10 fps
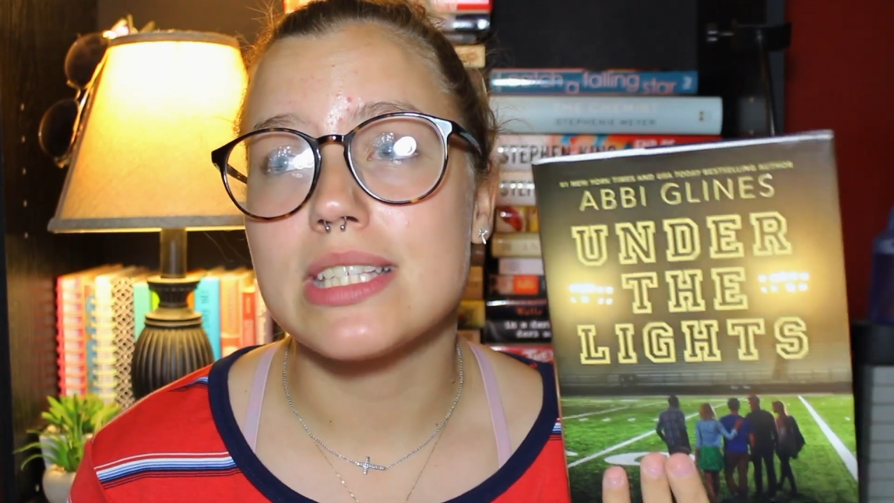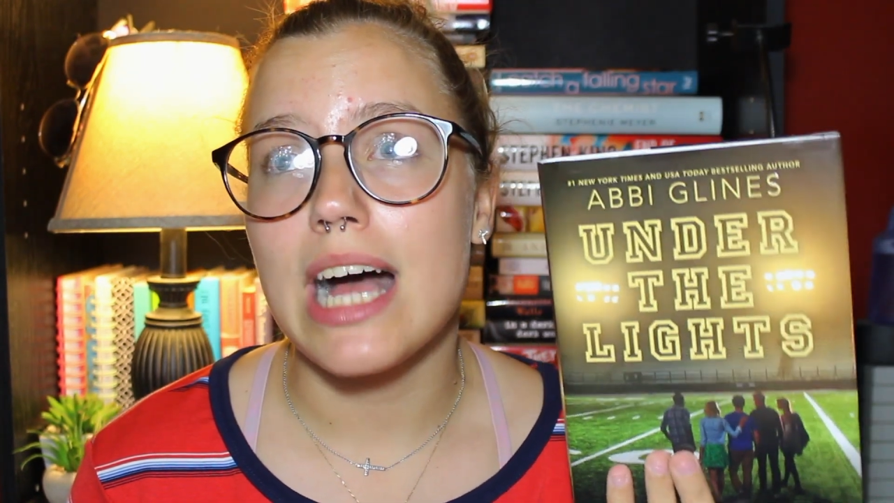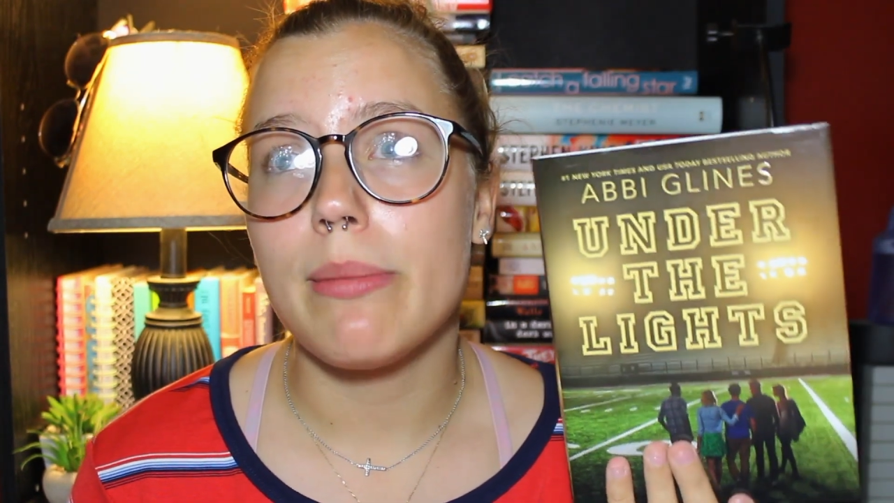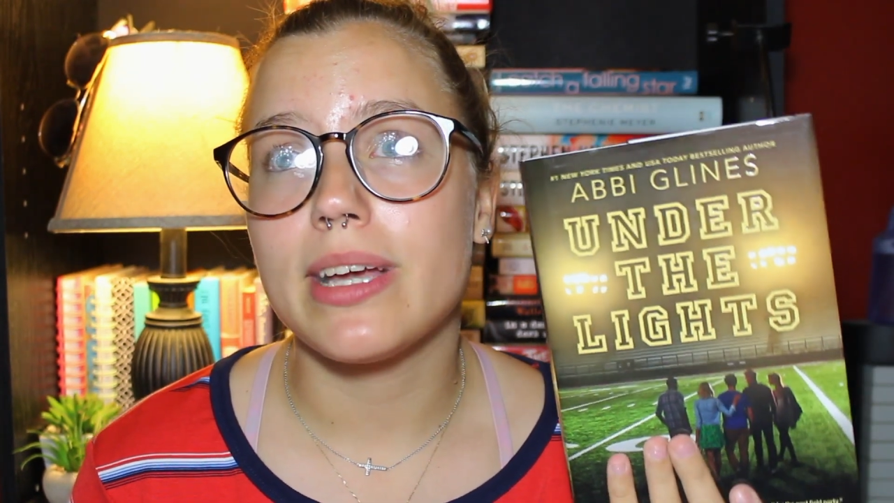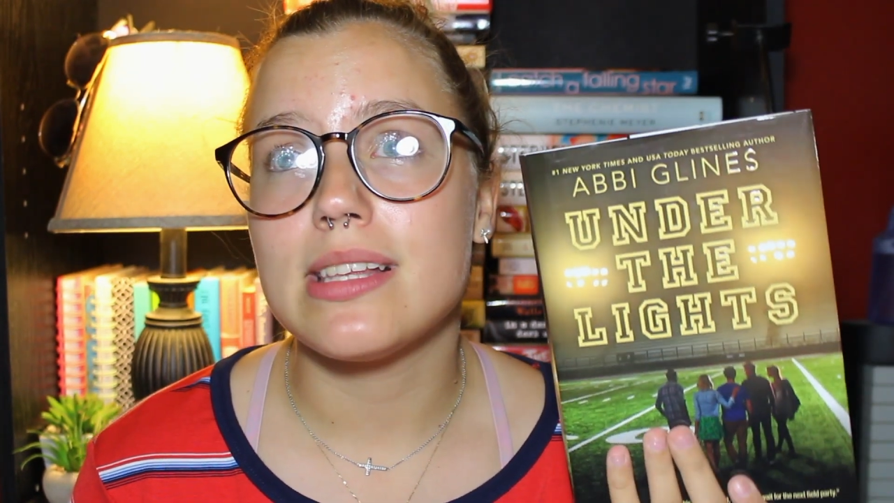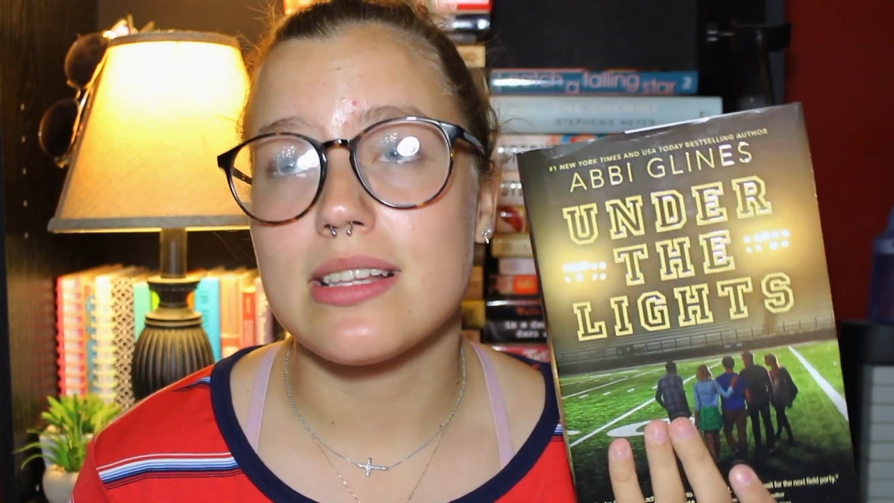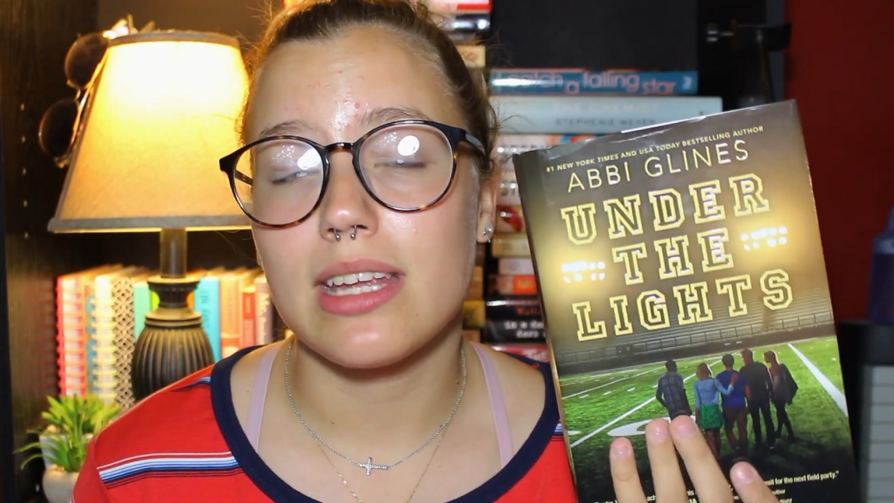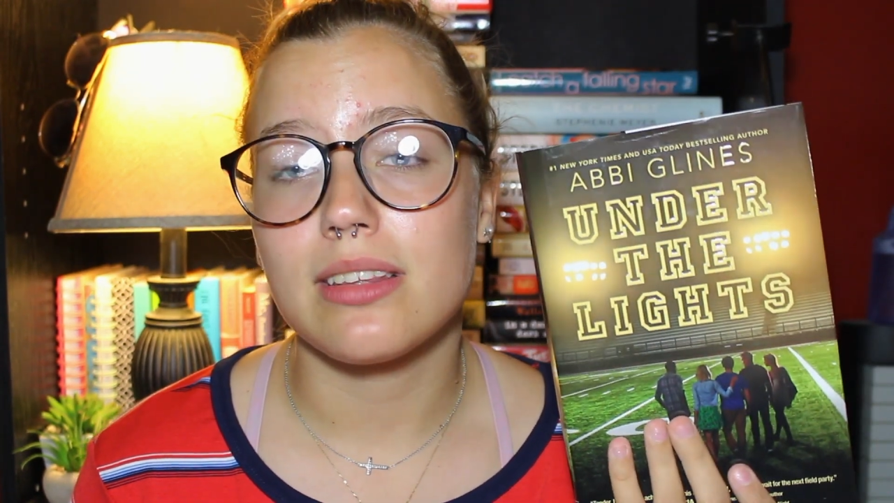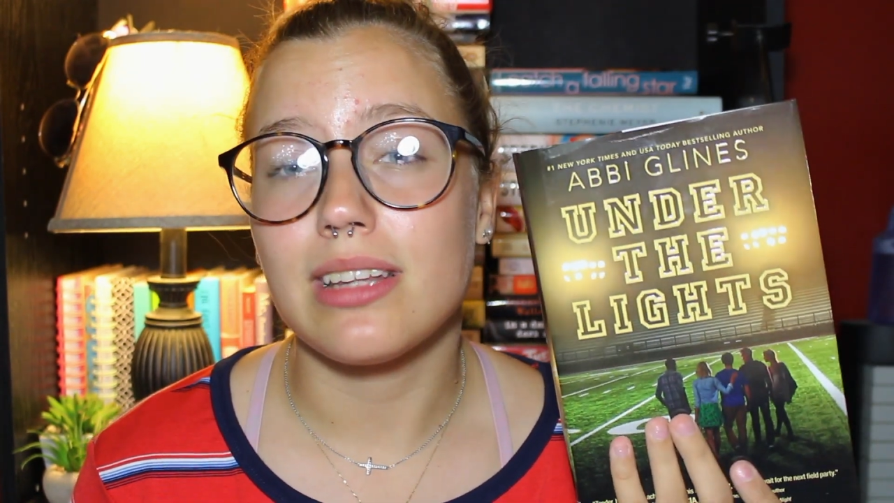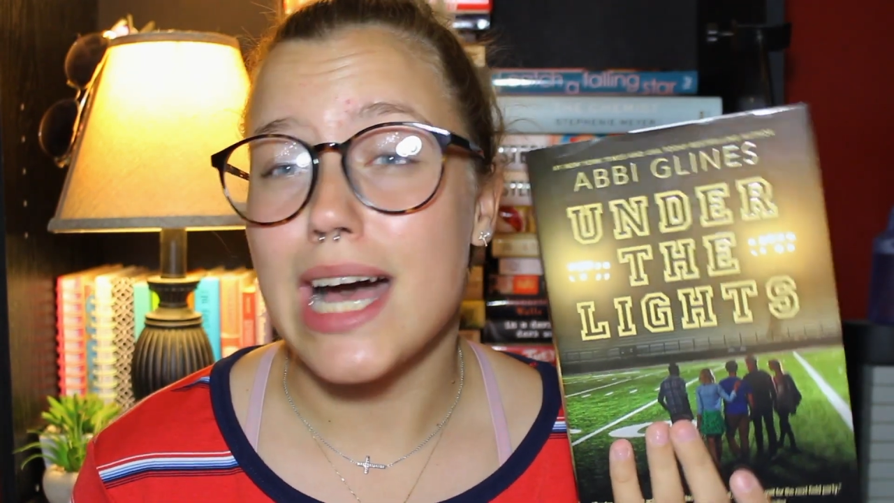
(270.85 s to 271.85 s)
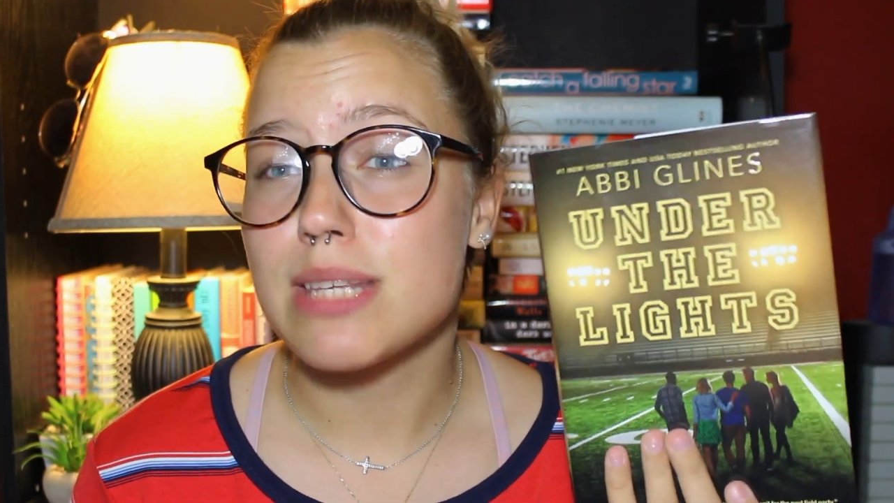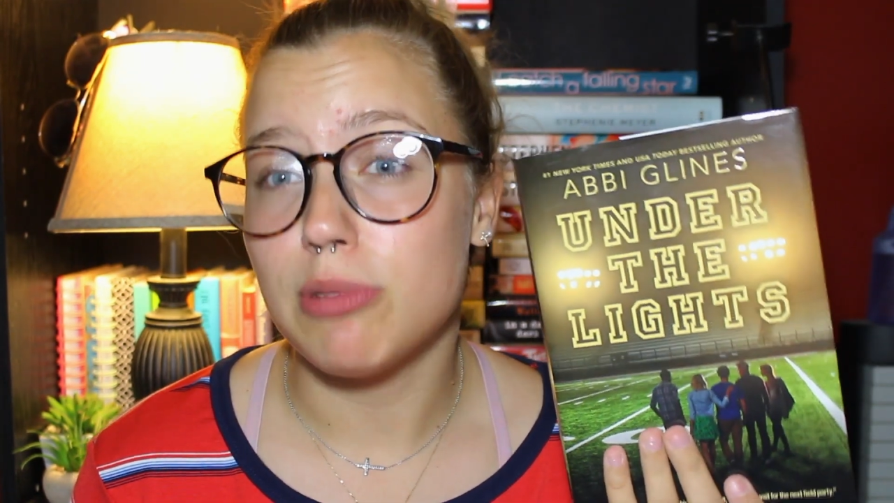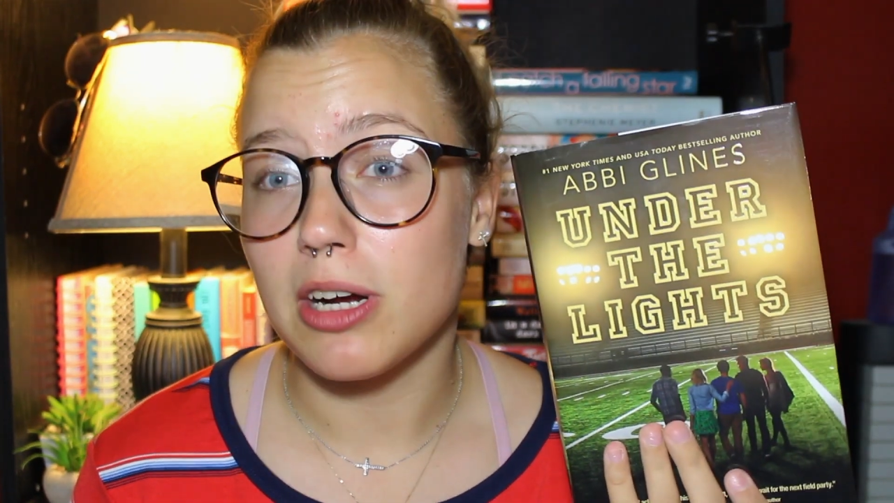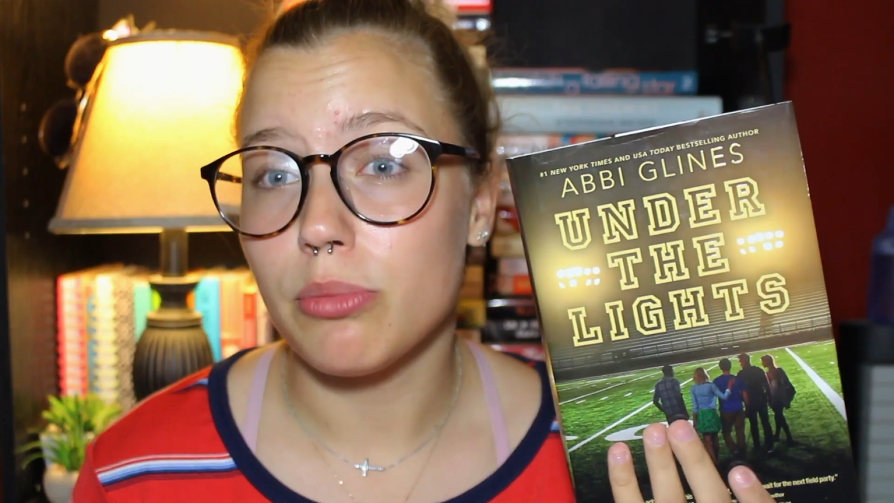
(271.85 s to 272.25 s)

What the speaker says: sad because that's like the last book,